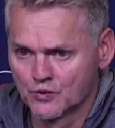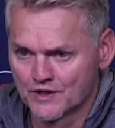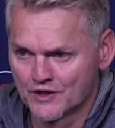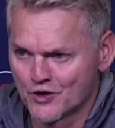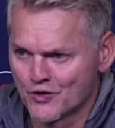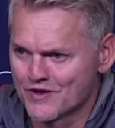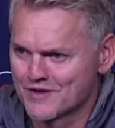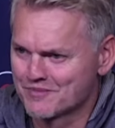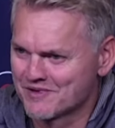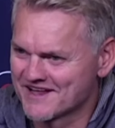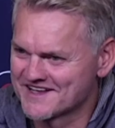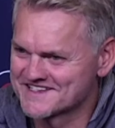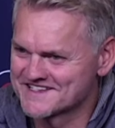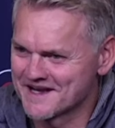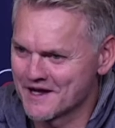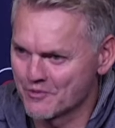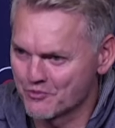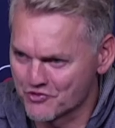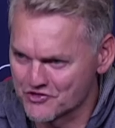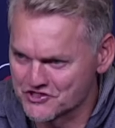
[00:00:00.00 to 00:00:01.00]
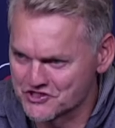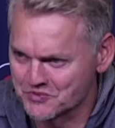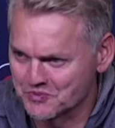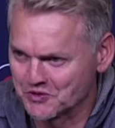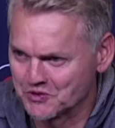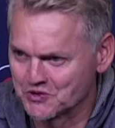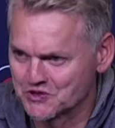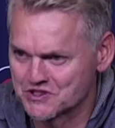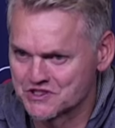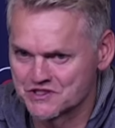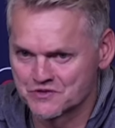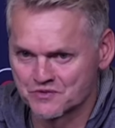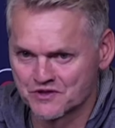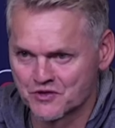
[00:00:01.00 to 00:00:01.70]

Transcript: We know he plays in our principles.